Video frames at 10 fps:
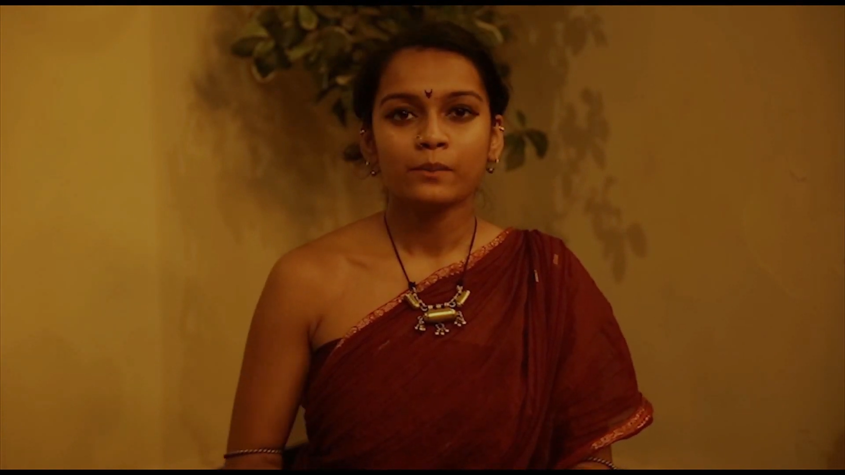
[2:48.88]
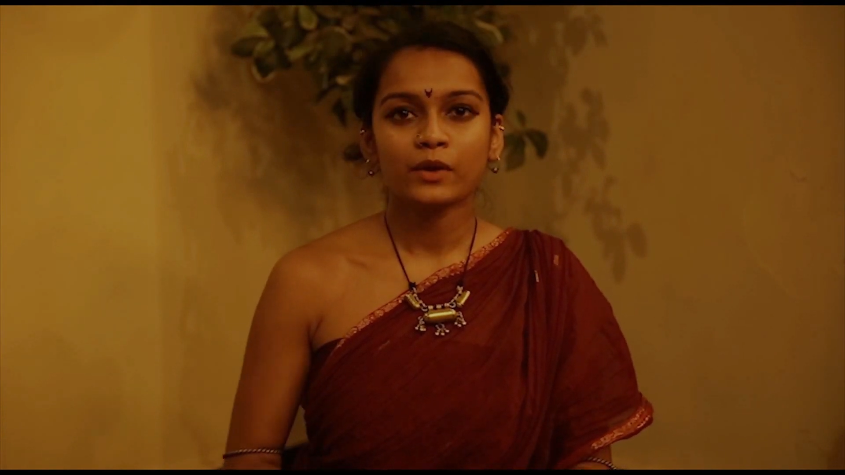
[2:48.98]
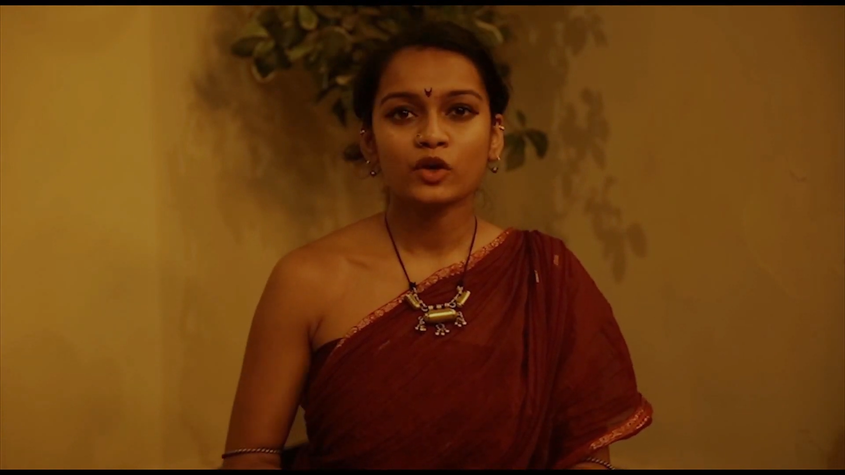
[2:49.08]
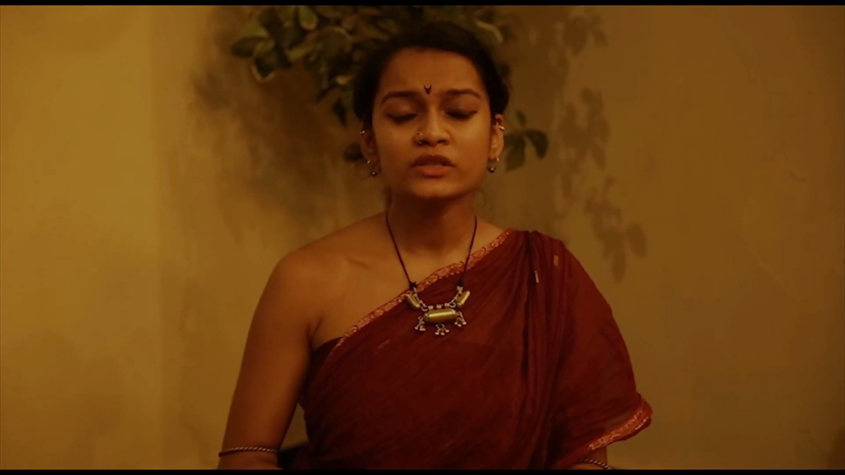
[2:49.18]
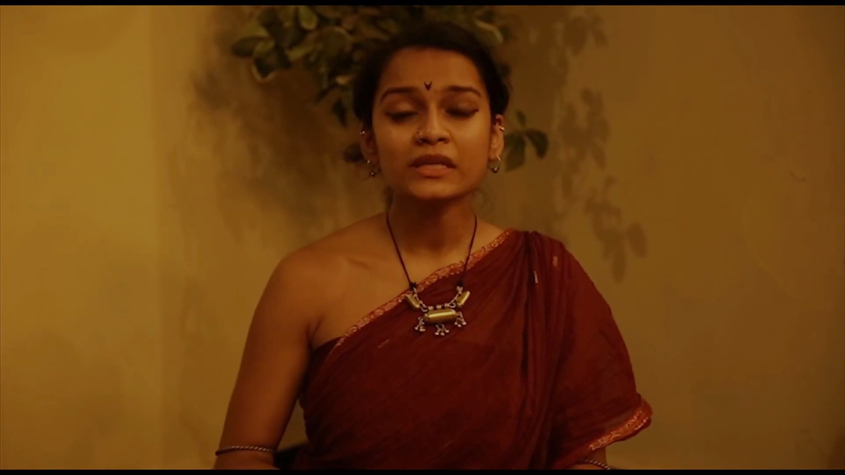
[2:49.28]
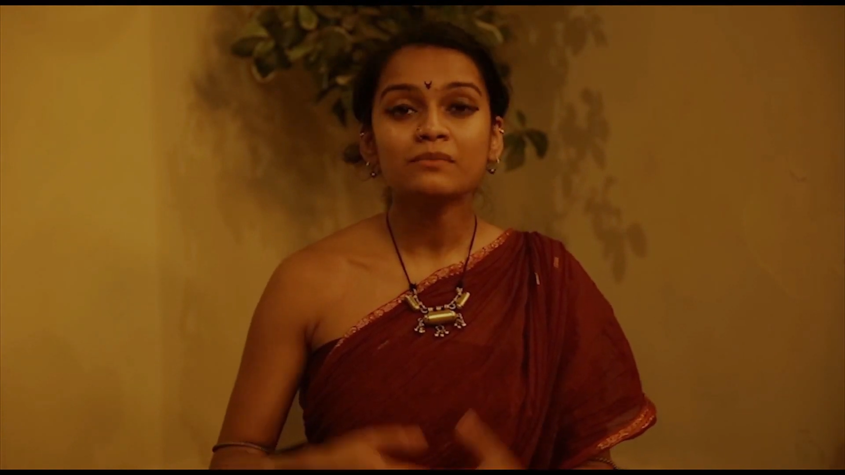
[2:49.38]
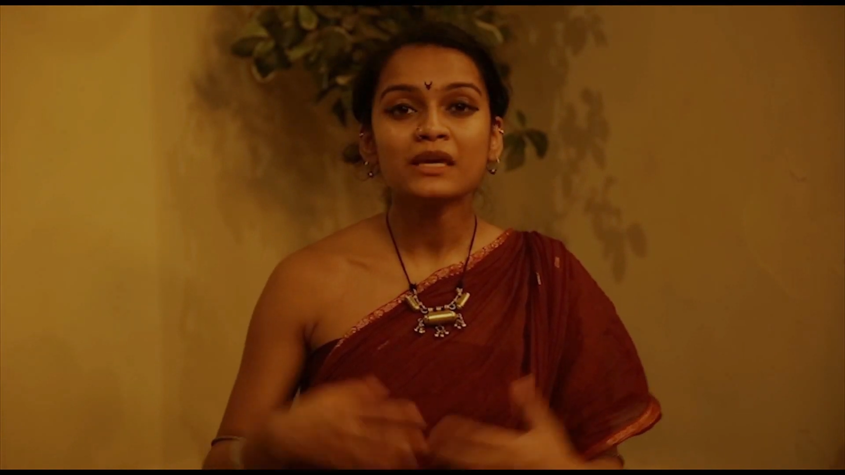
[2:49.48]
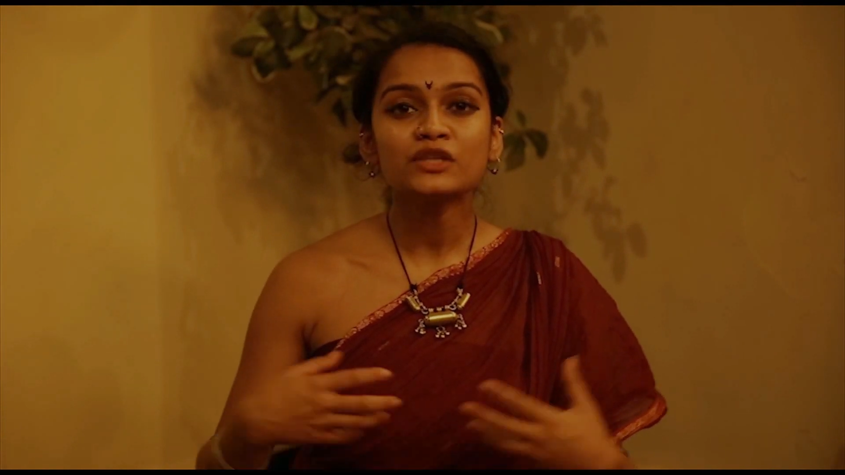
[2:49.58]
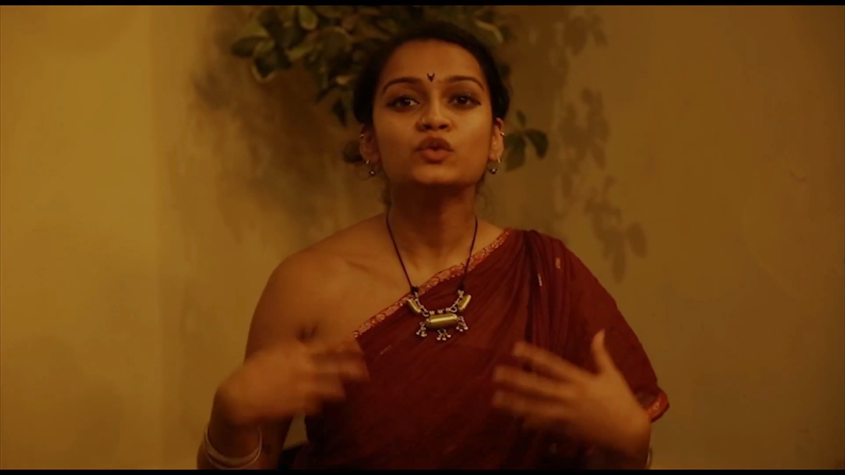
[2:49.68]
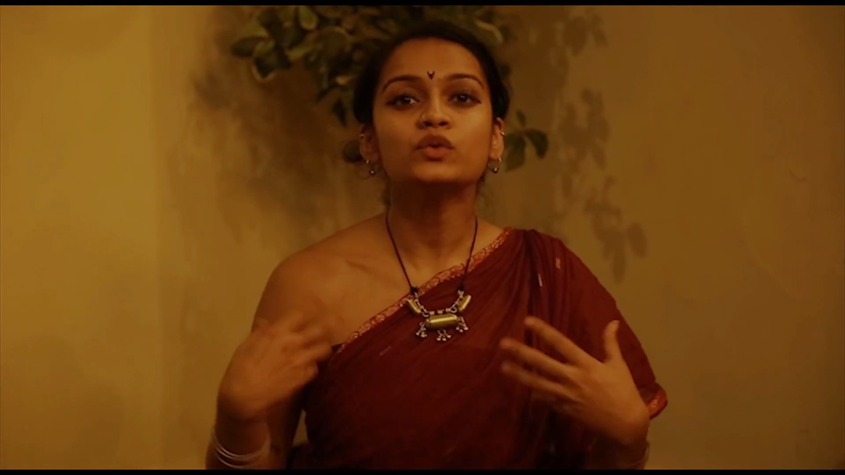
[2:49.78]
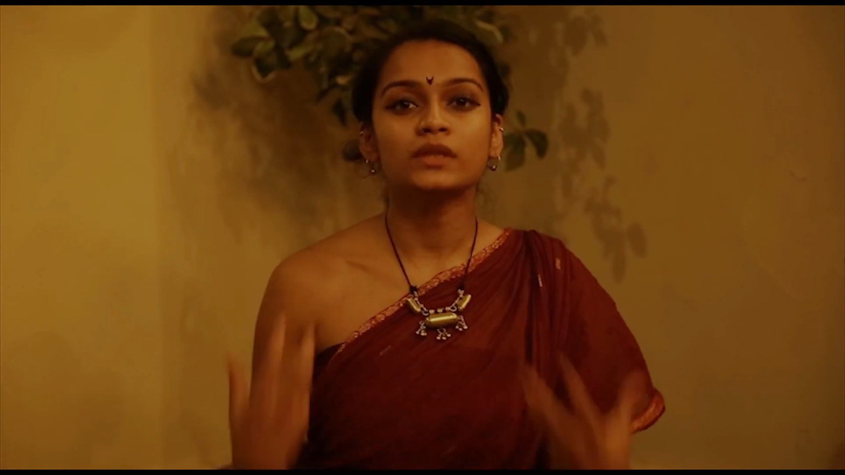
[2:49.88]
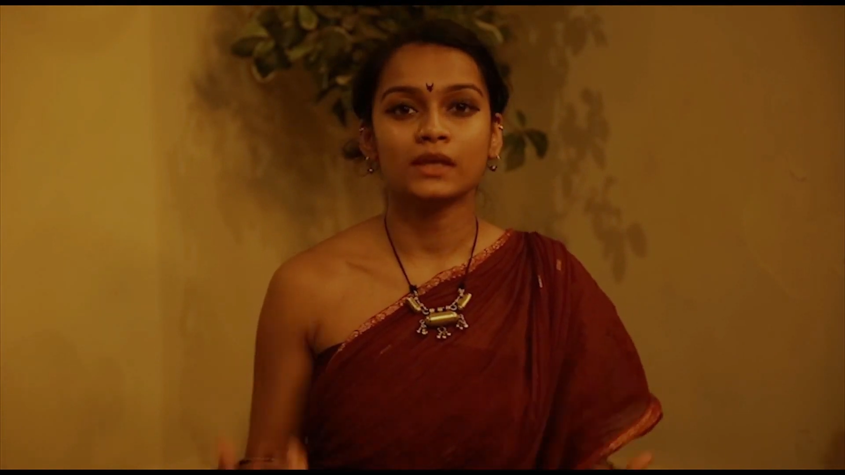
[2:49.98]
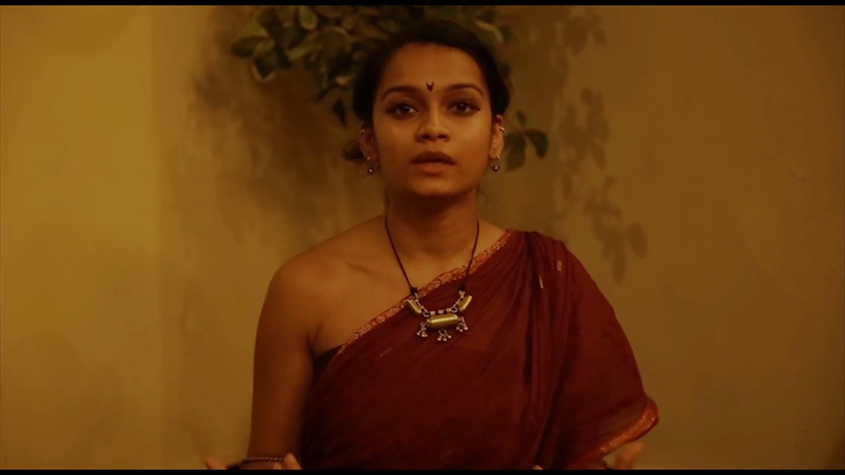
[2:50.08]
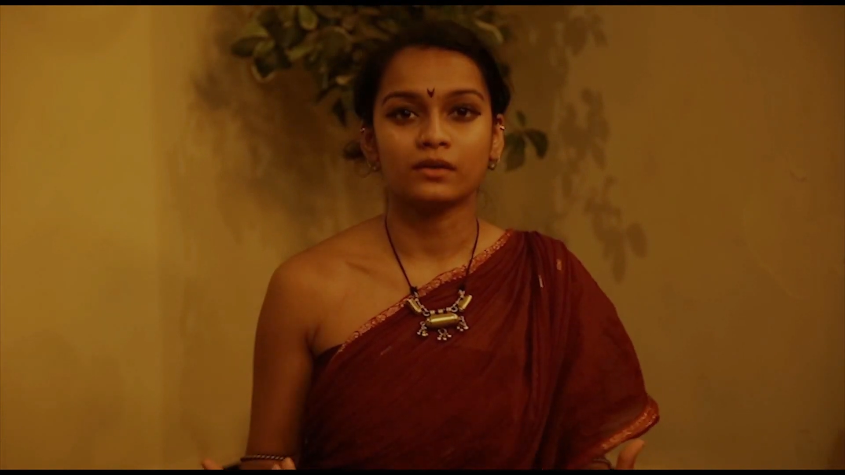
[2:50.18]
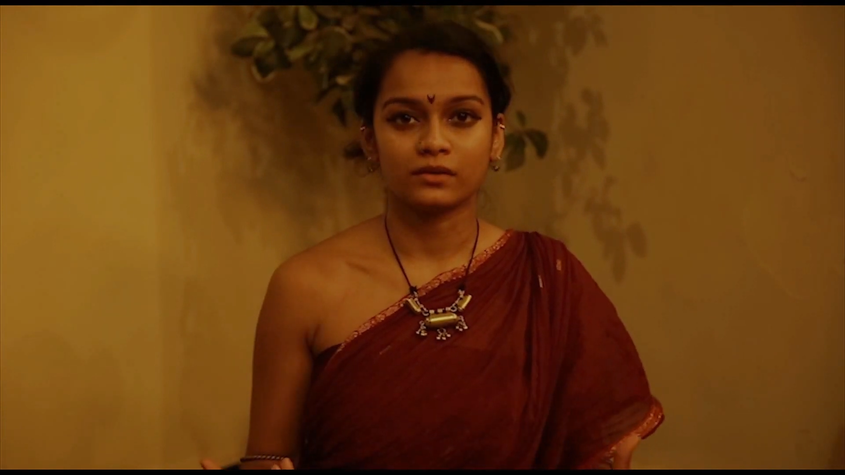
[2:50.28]
because he makes you
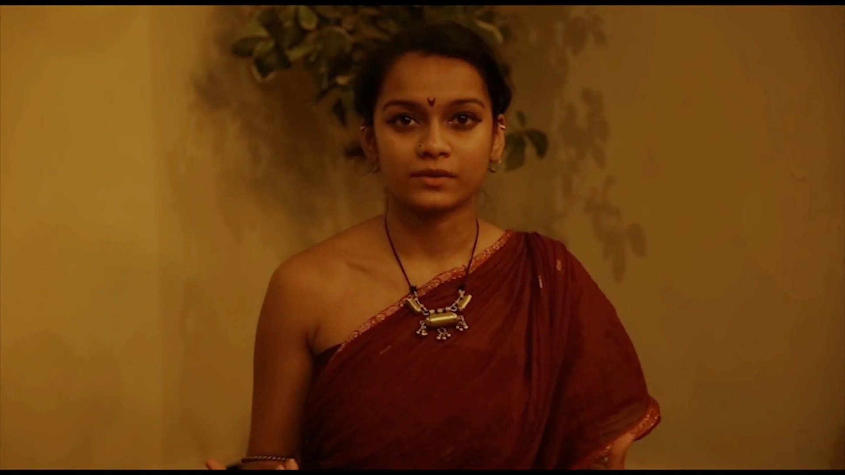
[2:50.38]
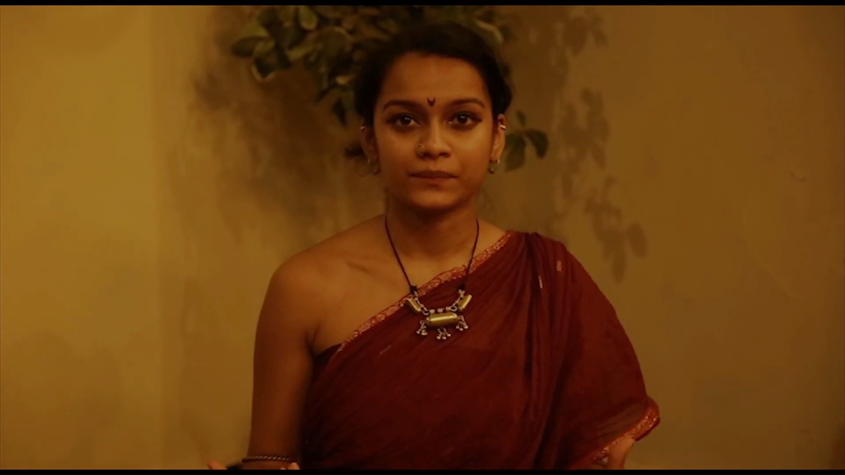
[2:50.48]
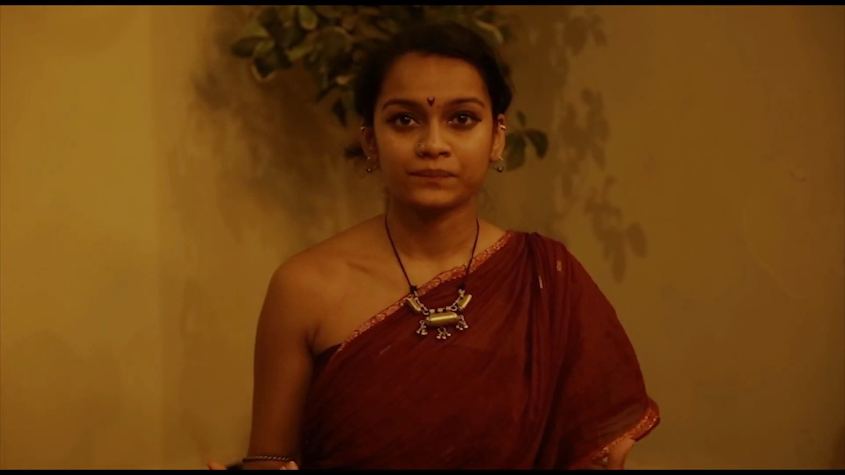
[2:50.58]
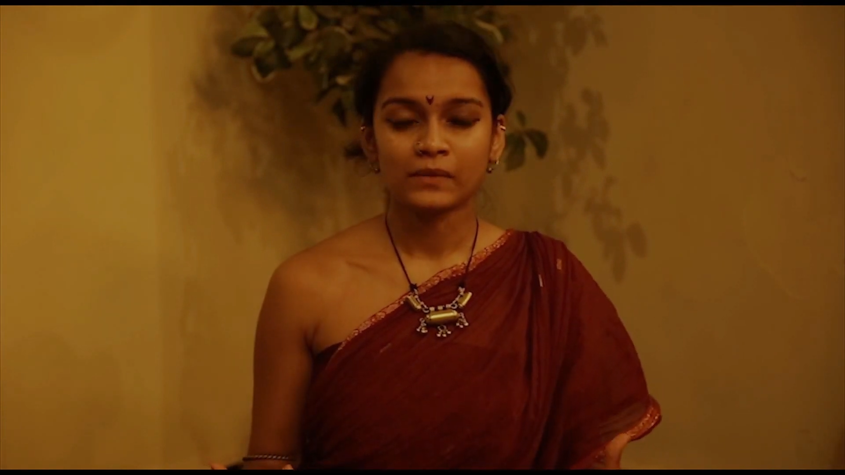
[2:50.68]
think.